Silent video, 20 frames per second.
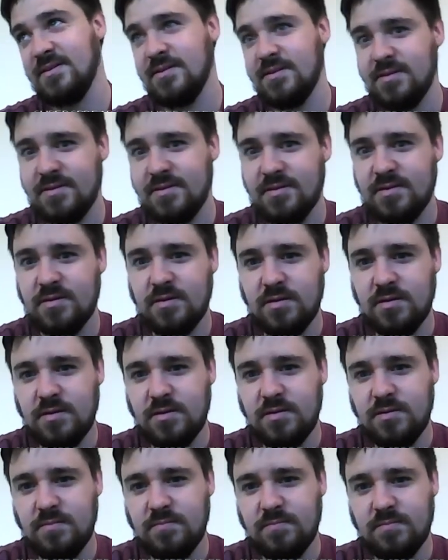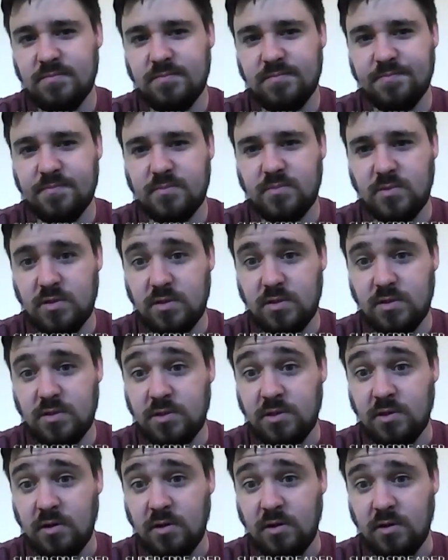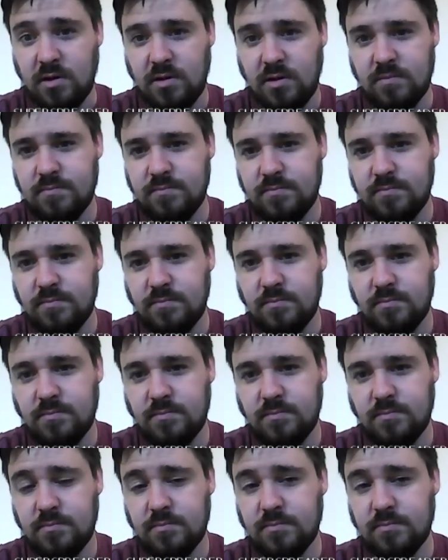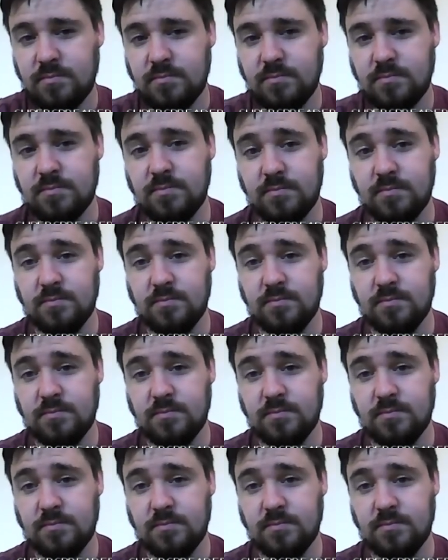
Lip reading: This person isn't speaking.